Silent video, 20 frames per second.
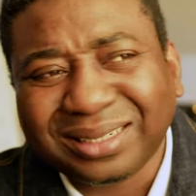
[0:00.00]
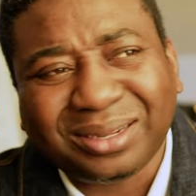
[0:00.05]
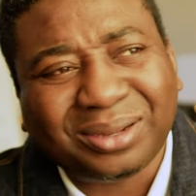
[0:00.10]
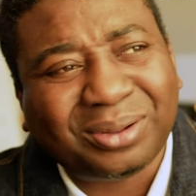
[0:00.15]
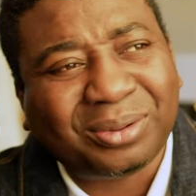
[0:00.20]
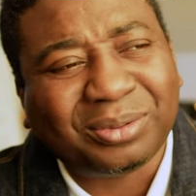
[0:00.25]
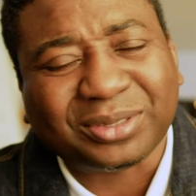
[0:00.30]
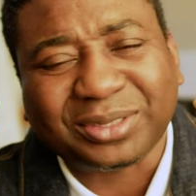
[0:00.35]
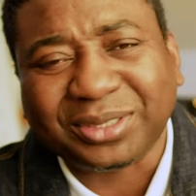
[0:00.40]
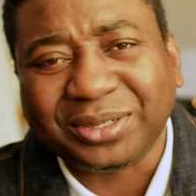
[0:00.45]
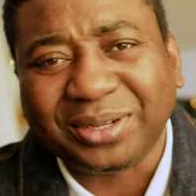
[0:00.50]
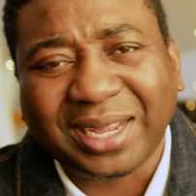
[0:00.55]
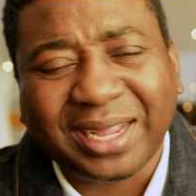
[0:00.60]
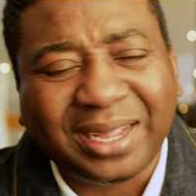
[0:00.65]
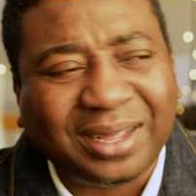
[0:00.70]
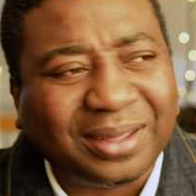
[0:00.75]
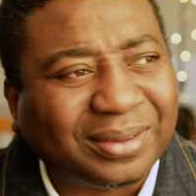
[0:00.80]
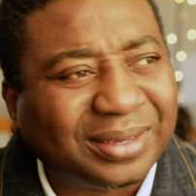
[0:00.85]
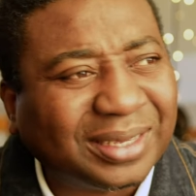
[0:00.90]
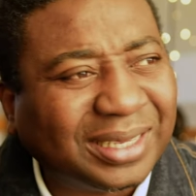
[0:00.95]
oh, to
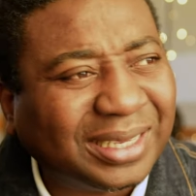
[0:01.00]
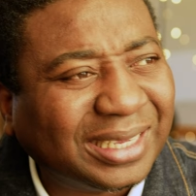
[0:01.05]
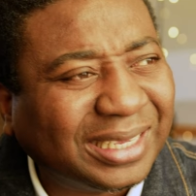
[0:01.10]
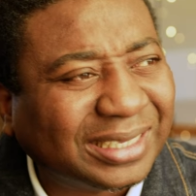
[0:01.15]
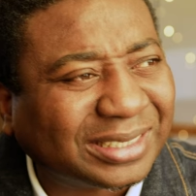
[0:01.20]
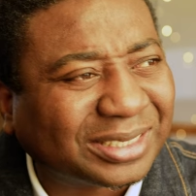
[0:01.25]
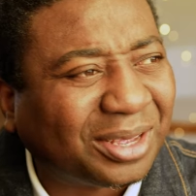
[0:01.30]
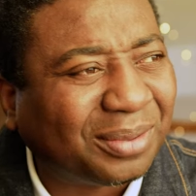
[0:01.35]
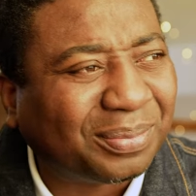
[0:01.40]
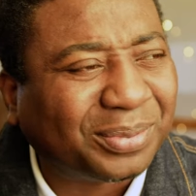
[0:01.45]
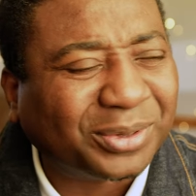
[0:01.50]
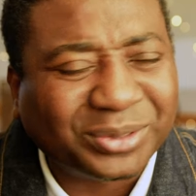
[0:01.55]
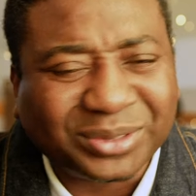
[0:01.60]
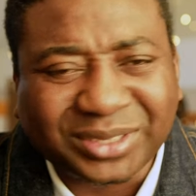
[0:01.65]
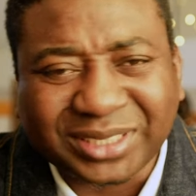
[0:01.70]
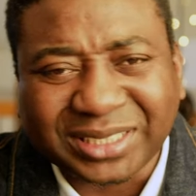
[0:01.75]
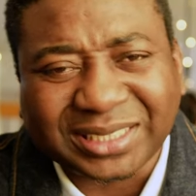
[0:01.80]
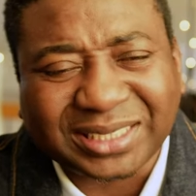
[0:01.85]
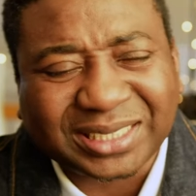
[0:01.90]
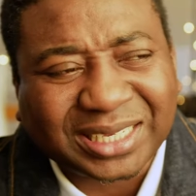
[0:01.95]
hell, it's got blue
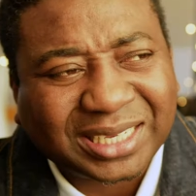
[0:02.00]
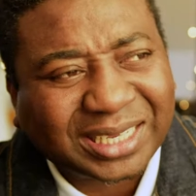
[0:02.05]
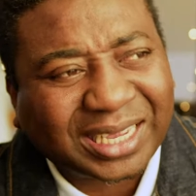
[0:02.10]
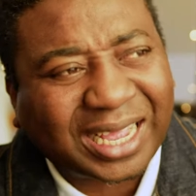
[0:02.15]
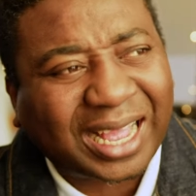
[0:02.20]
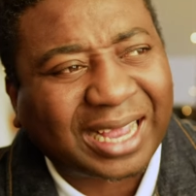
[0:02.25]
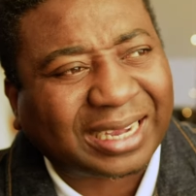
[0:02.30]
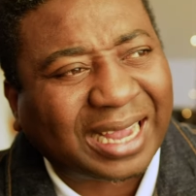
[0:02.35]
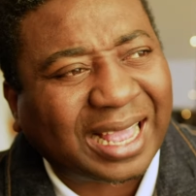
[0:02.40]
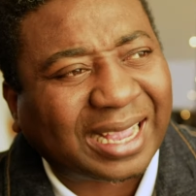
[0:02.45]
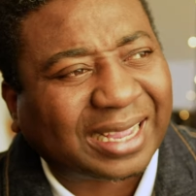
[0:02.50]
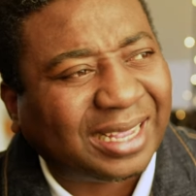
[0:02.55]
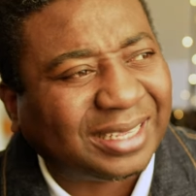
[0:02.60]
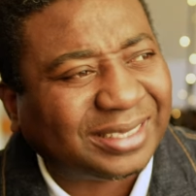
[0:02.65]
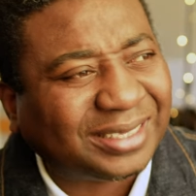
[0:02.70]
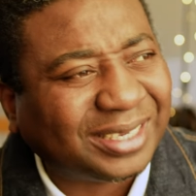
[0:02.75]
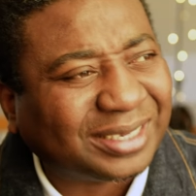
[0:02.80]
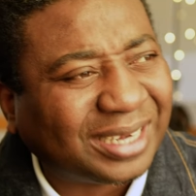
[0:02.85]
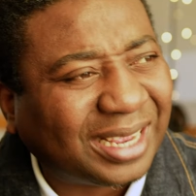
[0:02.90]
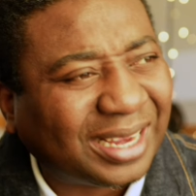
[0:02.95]
tint. I
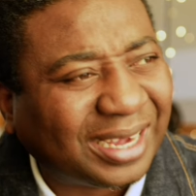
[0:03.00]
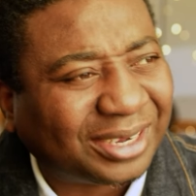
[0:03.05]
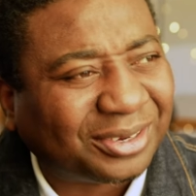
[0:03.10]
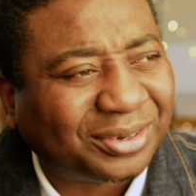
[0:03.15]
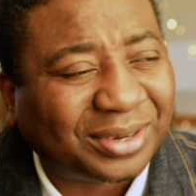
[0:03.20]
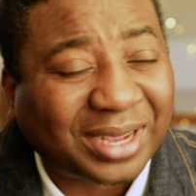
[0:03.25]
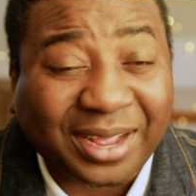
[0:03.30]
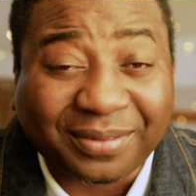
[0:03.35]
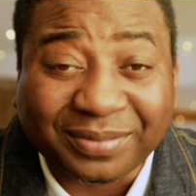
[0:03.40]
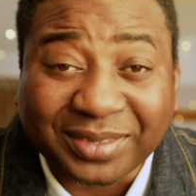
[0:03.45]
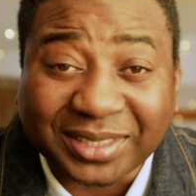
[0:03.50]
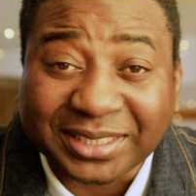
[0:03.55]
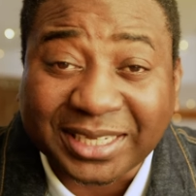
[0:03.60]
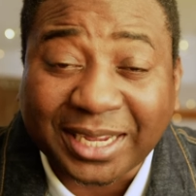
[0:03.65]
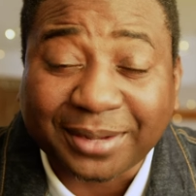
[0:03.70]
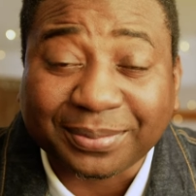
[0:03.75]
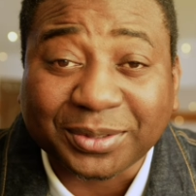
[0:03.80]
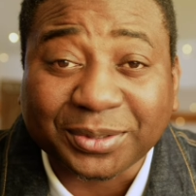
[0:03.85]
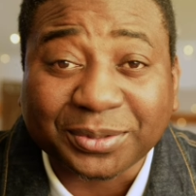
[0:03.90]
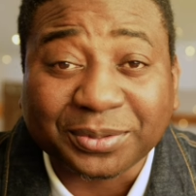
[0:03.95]
can't take that. I don't have the
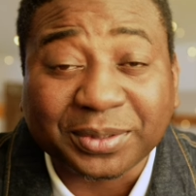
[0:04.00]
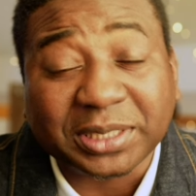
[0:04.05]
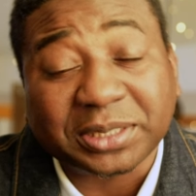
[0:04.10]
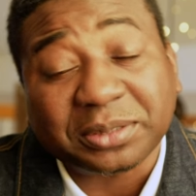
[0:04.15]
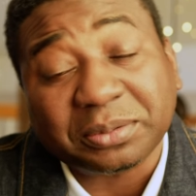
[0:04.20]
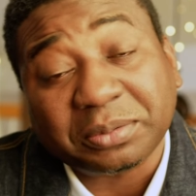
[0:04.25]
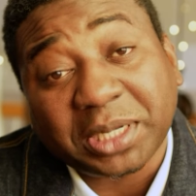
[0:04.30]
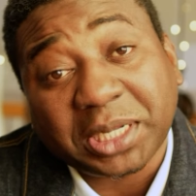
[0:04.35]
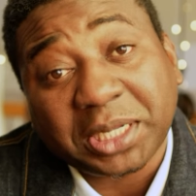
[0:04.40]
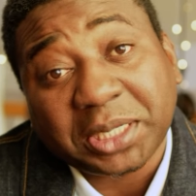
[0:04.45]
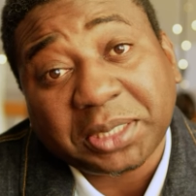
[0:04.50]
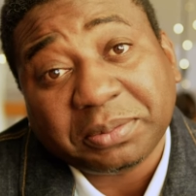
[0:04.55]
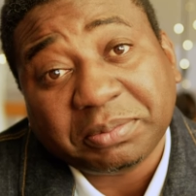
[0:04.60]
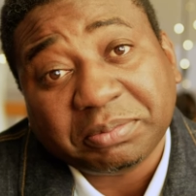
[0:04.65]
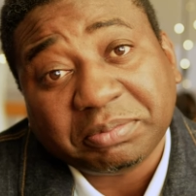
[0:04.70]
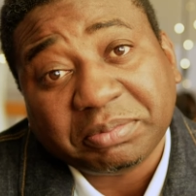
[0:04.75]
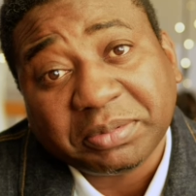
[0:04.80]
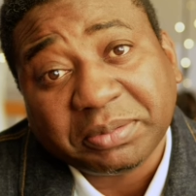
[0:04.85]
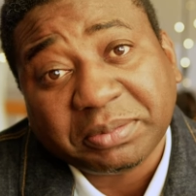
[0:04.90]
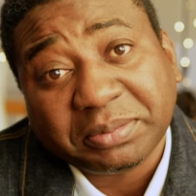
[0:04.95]
time to waste. Well,
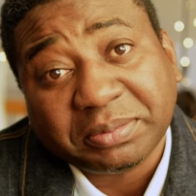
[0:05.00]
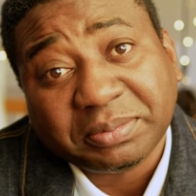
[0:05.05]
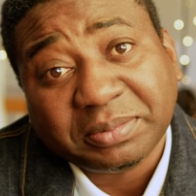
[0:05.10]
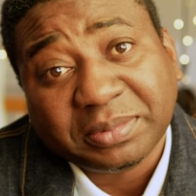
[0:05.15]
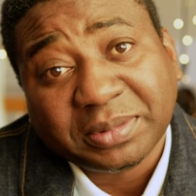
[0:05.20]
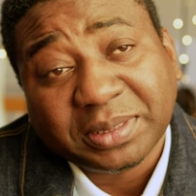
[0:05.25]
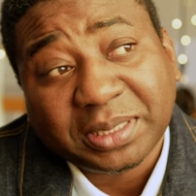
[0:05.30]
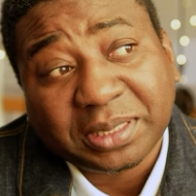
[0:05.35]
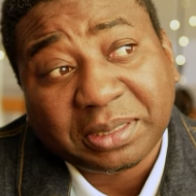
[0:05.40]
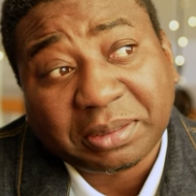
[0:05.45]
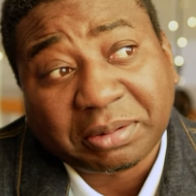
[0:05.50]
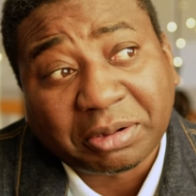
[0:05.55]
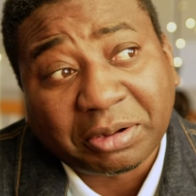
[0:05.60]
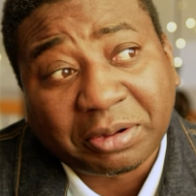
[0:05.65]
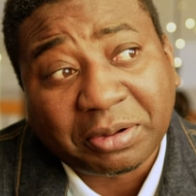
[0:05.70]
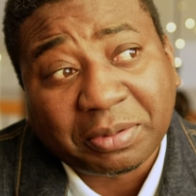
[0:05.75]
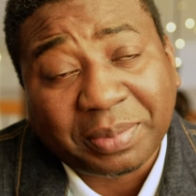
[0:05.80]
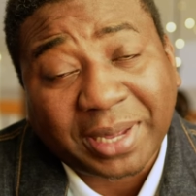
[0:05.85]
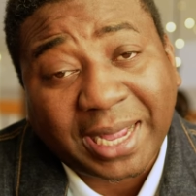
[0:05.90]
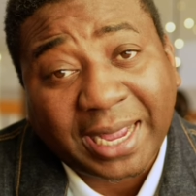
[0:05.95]

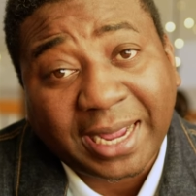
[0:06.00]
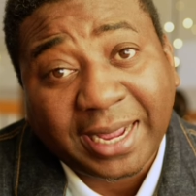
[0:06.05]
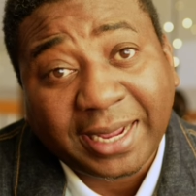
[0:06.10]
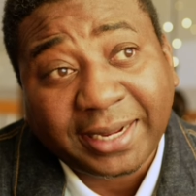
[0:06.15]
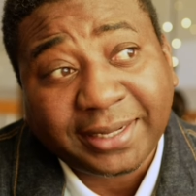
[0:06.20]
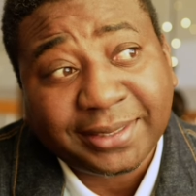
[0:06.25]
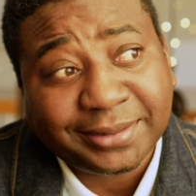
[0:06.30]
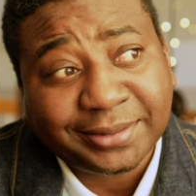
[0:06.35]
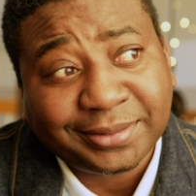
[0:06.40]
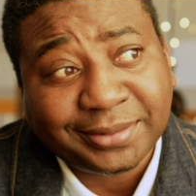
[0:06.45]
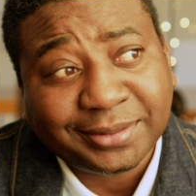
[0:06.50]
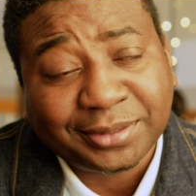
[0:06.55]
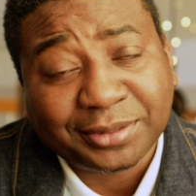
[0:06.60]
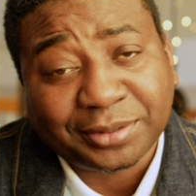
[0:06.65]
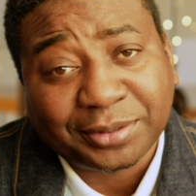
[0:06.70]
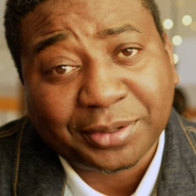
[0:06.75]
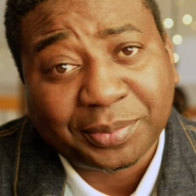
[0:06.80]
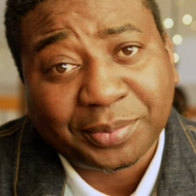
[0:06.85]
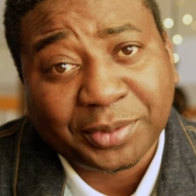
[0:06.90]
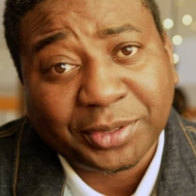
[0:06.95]
go buy the
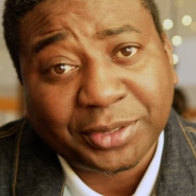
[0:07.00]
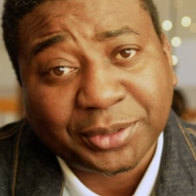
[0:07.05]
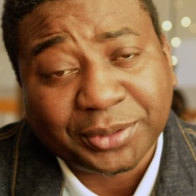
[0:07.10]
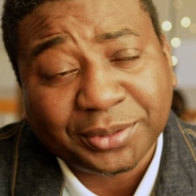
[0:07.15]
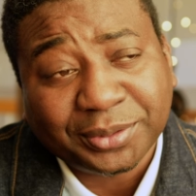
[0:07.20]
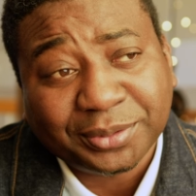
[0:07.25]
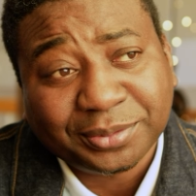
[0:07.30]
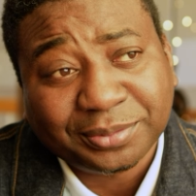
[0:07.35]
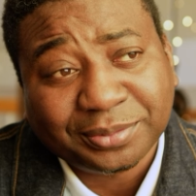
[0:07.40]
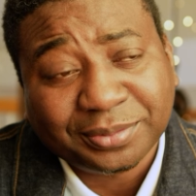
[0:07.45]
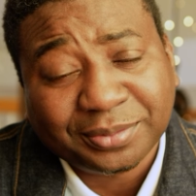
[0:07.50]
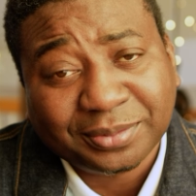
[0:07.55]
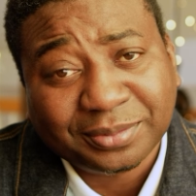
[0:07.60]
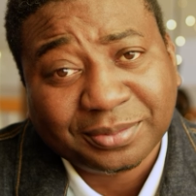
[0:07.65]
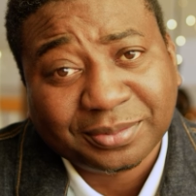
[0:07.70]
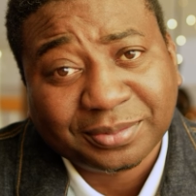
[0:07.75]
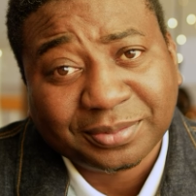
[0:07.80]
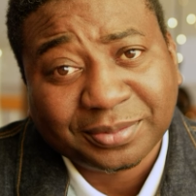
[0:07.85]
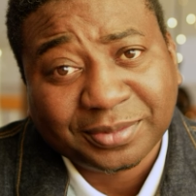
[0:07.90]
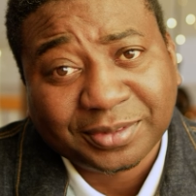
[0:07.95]
Komodo
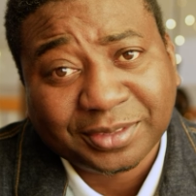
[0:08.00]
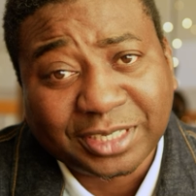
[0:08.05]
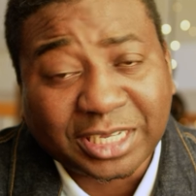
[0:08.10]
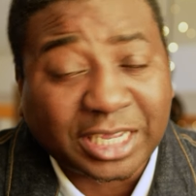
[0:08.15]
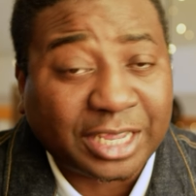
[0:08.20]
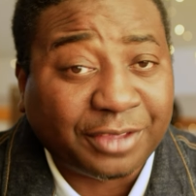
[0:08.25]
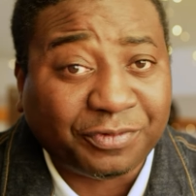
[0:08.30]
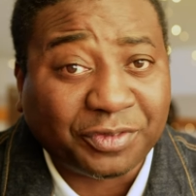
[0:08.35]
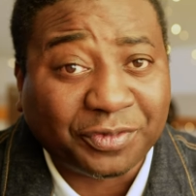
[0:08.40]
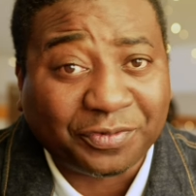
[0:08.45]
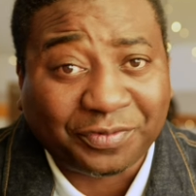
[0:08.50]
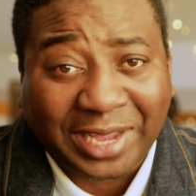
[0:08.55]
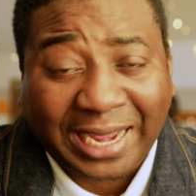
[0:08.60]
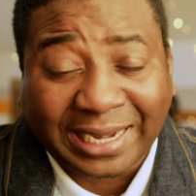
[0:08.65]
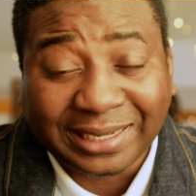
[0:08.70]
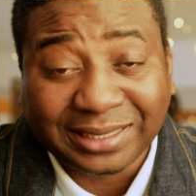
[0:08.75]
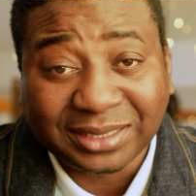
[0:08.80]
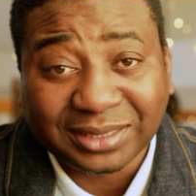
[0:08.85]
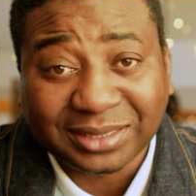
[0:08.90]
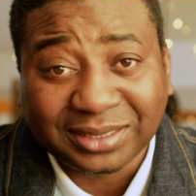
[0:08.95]
if you
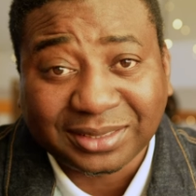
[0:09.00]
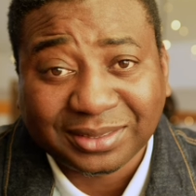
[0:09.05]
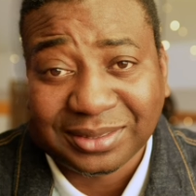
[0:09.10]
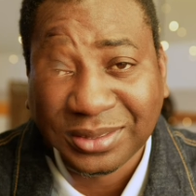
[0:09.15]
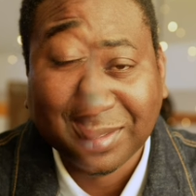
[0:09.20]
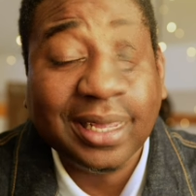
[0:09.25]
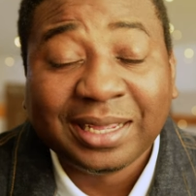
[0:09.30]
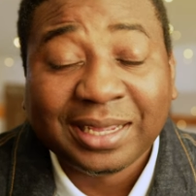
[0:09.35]
find it.